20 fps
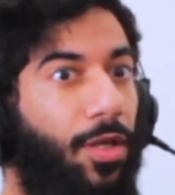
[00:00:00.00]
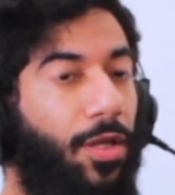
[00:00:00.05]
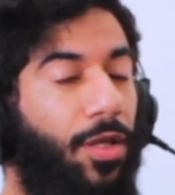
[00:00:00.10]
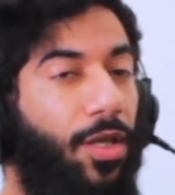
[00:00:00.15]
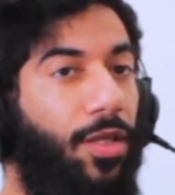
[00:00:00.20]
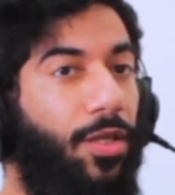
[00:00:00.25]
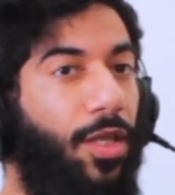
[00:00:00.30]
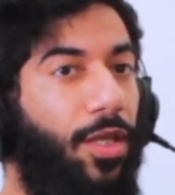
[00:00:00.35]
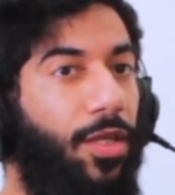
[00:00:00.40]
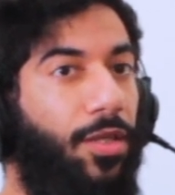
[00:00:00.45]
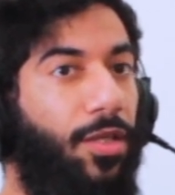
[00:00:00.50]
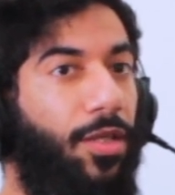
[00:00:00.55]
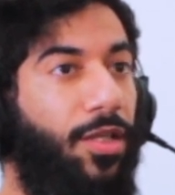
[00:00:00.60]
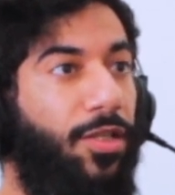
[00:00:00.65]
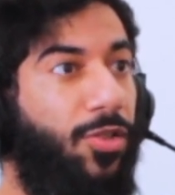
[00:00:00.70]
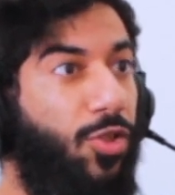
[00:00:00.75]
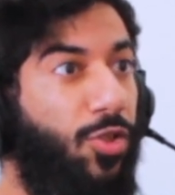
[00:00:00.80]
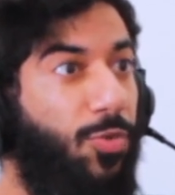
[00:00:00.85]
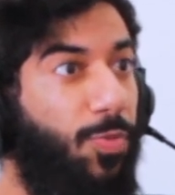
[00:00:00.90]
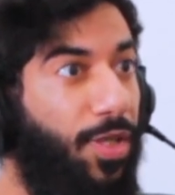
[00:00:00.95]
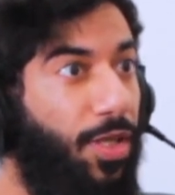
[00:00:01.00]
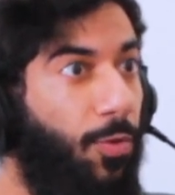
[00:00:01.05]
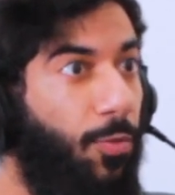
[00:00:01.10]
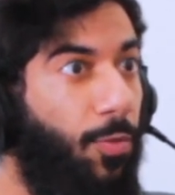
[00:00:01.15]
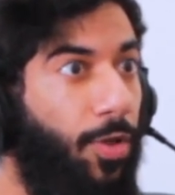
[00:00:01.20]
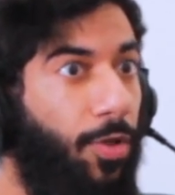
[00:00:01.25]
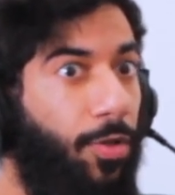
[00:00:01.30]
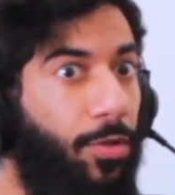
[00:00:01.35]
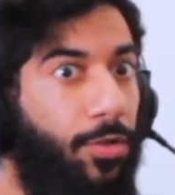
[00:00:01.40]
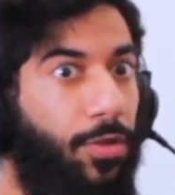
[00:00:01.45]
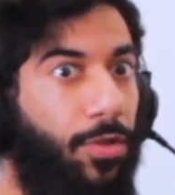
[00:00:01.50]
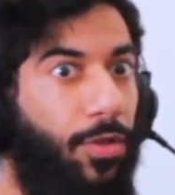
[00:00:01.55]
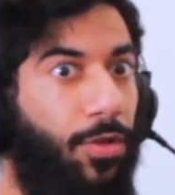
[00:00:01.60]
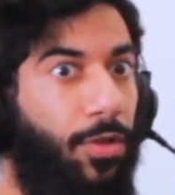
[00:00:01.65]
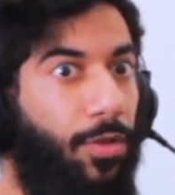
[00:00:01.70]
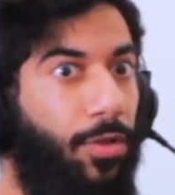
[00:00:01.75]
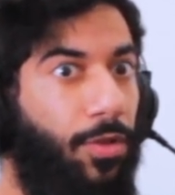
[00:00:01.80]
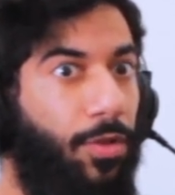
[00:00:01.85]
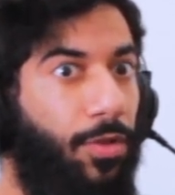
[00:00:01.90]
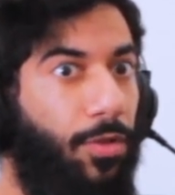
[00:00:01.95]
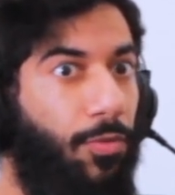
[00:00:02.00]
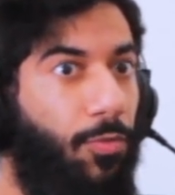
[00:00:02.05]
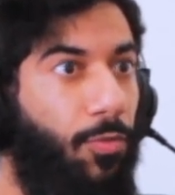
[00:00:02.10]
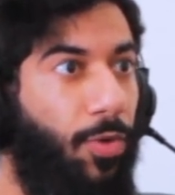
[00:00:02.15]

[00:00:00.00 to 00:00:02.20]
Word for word: in, in, the english speaking world uh,